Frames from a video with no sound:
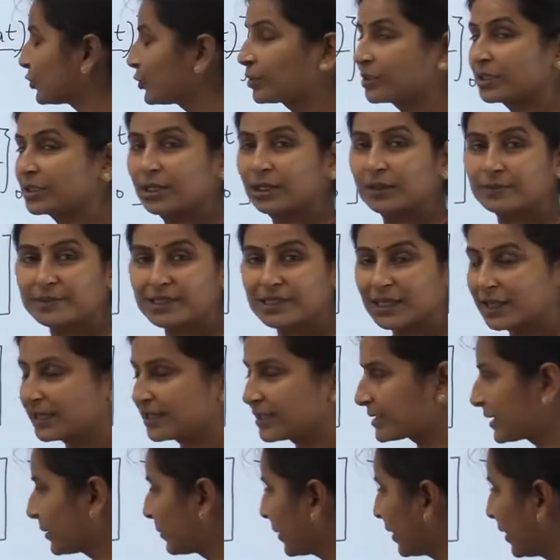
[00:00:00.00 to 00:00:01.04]
terms are
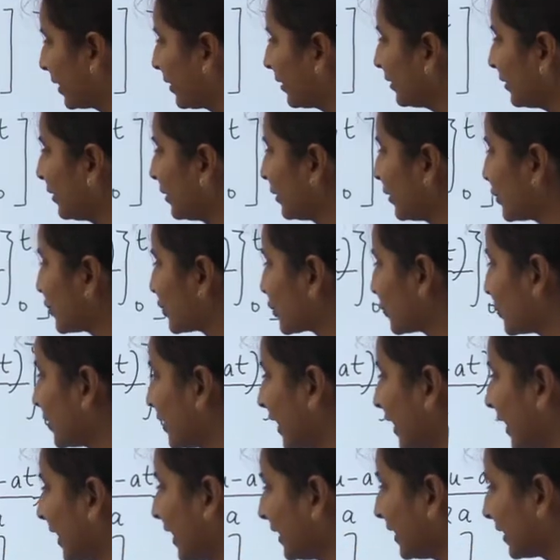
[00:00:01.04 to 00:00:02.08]
similar, so
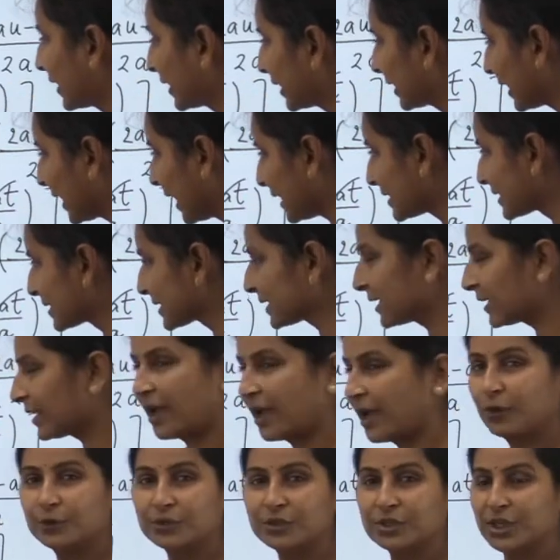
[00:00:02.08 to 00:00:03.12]
they cancel
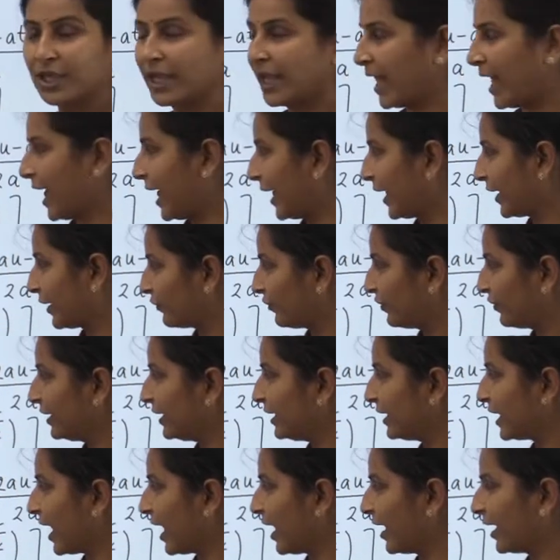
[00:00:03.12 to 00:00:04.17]
out and
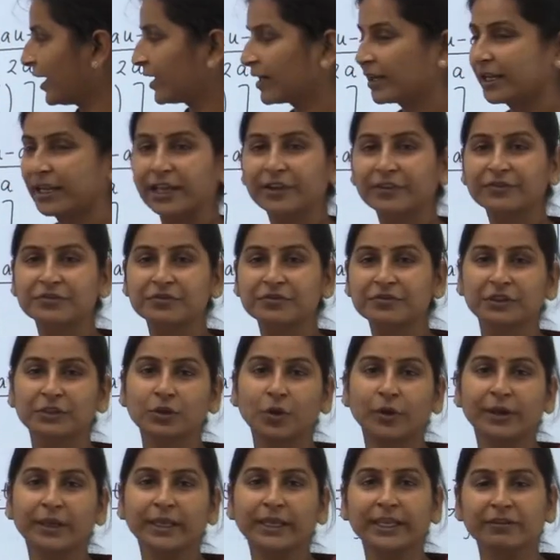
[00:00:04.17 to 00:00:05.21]
we are left with
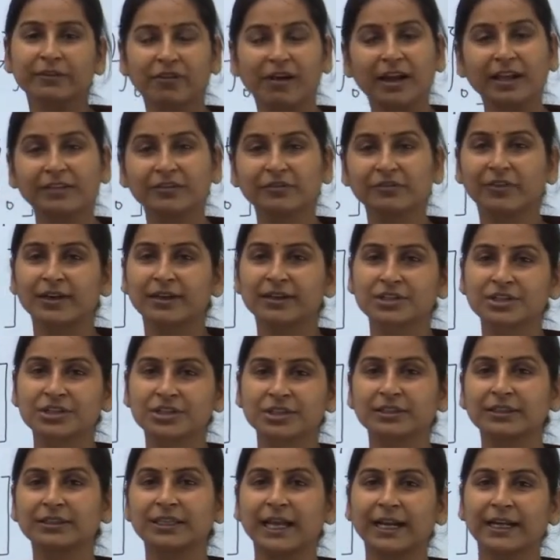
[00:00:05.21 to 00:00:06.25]
only one
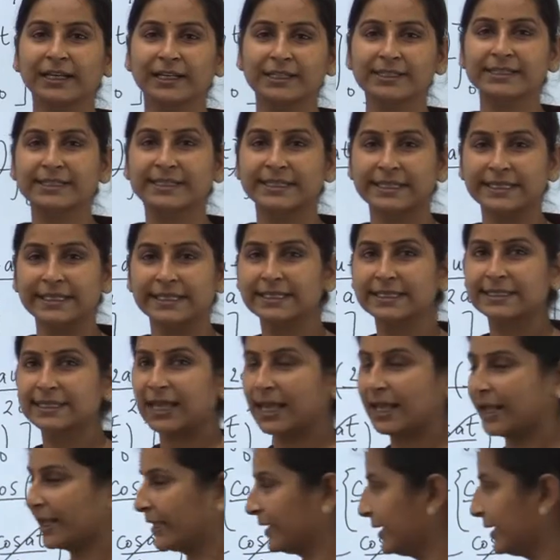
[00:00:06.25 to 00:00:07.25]
function, that is t sine